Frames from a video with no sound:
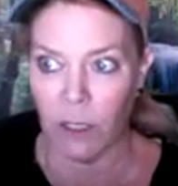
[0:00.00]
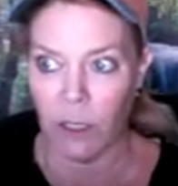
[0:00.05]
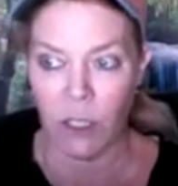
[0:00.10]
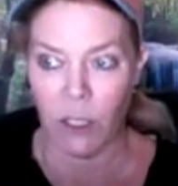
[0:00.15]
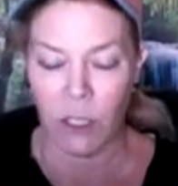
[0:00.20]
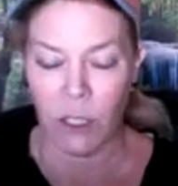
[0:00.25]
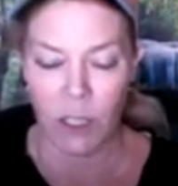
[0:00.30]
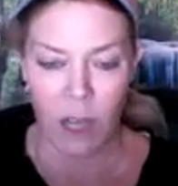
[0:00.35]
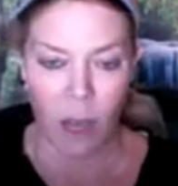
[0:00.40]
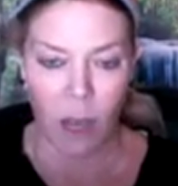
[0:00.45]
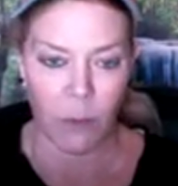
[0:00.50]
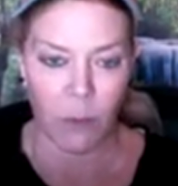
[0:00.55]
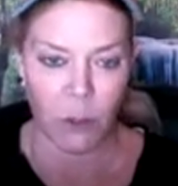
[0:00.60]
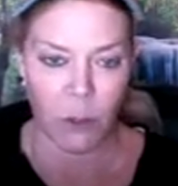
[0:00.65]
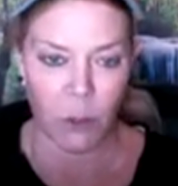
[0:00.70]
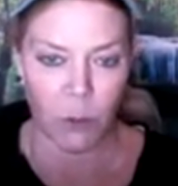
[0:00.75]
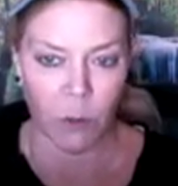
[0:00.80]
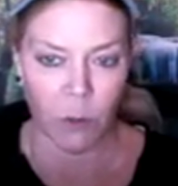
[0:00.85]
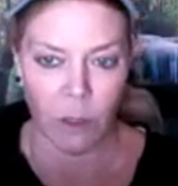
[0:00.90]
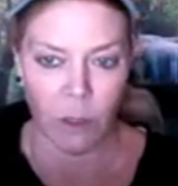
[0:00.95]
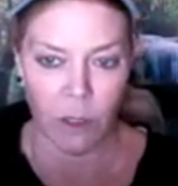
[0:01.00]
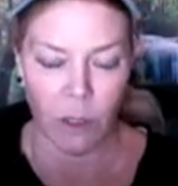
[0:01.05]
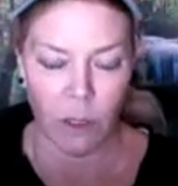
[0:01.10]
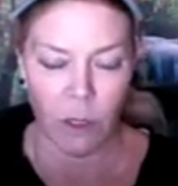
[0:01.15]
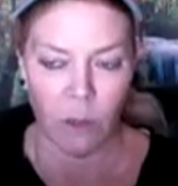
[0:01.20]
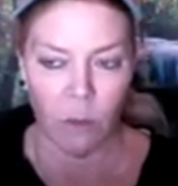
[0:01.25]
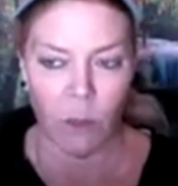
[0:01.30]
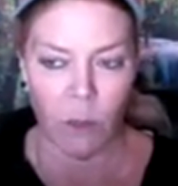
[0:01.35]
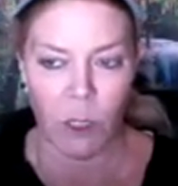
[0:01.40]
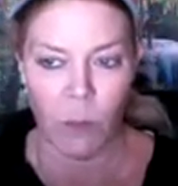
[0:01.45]
It just ups your
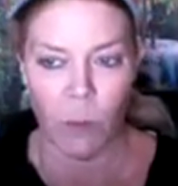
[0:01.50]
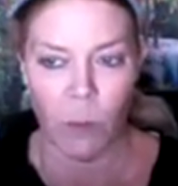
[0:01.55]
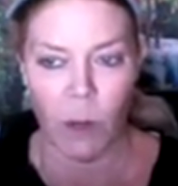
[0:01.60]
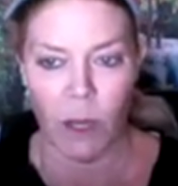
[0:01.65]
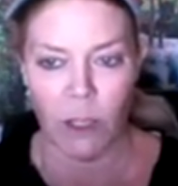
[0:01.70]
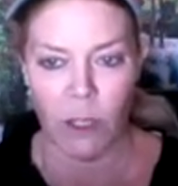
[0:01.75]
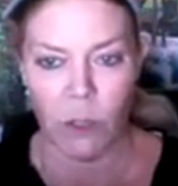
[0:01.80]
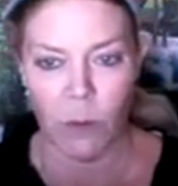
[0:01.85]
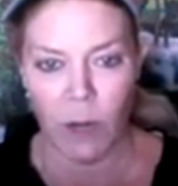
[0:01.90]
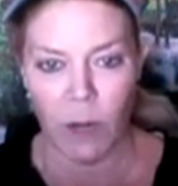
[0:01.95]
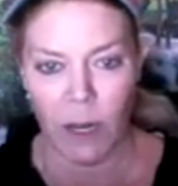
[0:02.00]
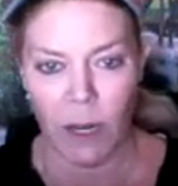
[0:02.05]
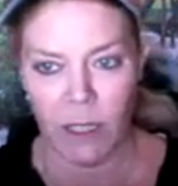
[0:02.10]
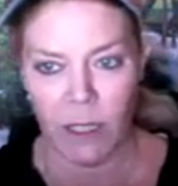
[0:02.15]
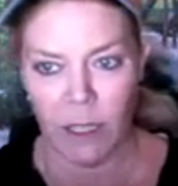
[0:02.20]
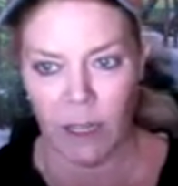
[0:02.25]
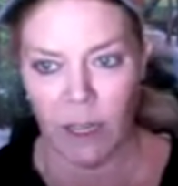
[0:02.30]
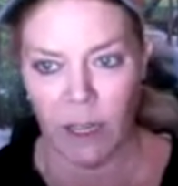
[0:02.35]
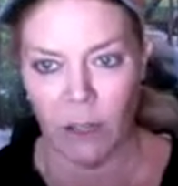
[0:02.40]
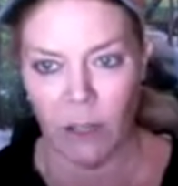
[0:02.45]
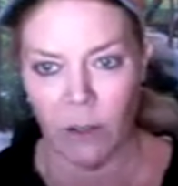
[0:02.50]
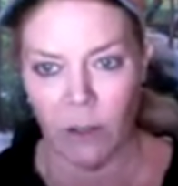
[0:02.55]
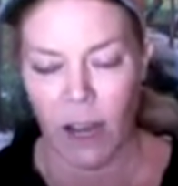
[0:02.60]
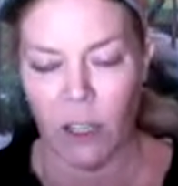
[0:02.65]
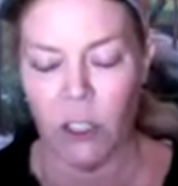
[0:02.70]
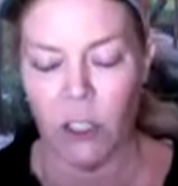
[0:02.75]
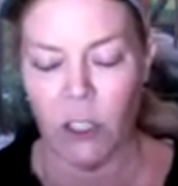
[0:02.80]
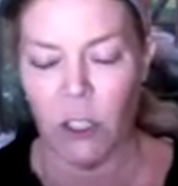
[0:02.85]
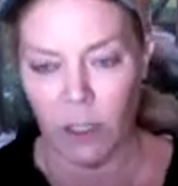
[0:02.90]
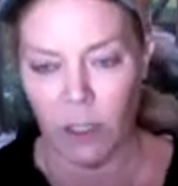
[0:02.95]
response rates and
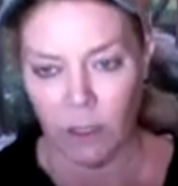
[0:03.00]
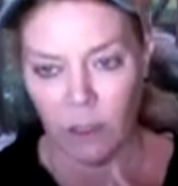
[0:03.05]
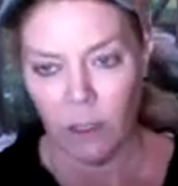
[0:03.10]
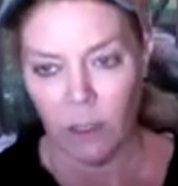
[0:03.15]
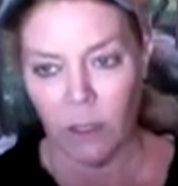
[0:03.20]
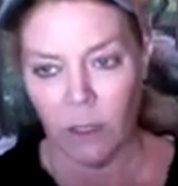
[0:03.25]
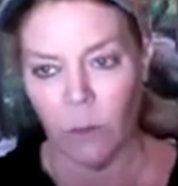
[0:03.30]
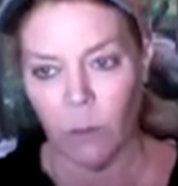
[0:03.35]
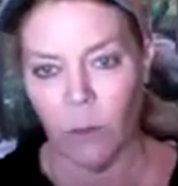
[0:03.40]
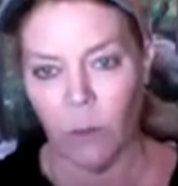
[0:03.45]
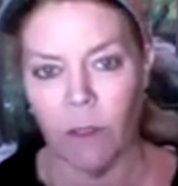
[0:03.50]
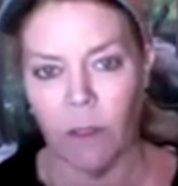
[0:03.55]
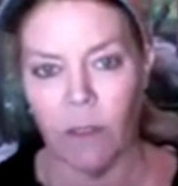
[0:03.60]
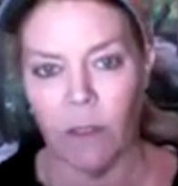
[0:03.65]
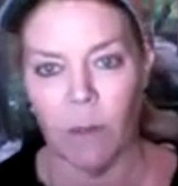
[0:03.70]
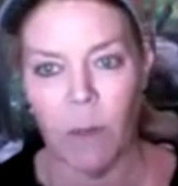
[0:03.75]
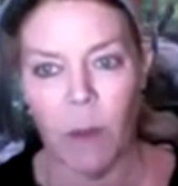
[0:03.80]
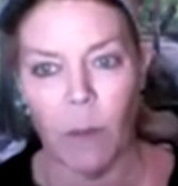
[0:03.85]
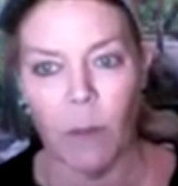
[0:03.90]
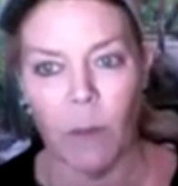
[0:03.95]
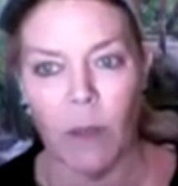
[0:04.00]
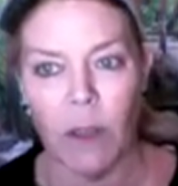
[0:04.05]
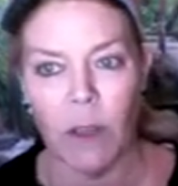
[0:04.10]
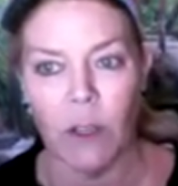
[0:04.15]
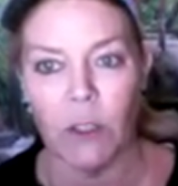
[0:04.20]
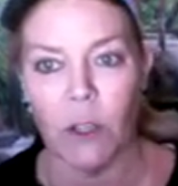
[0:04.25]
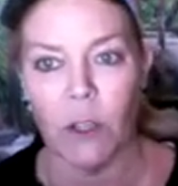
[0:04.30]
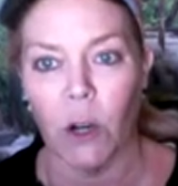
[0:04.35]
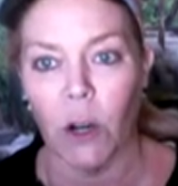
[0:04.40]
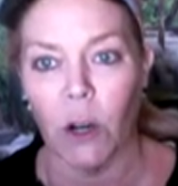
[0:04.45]
interaction with the people that
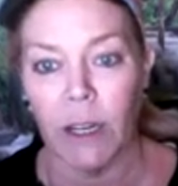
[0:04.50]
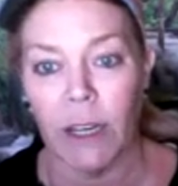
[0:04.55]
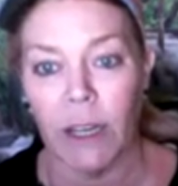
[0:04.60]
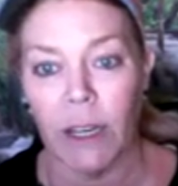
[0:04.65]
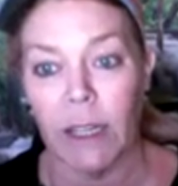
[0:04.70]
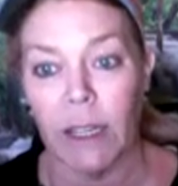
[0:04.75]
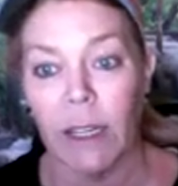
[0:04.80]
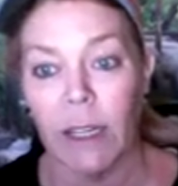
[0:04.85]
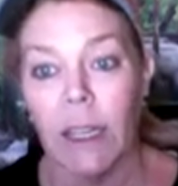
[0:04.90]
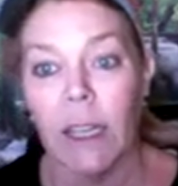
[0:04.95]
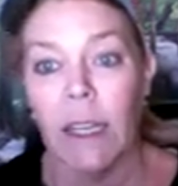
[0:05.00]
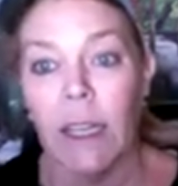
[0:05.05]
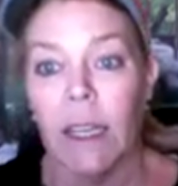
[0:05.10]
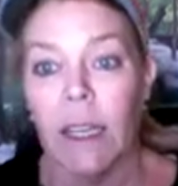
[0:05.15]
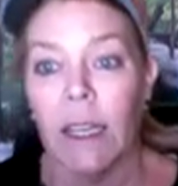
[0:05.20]
you're targeting.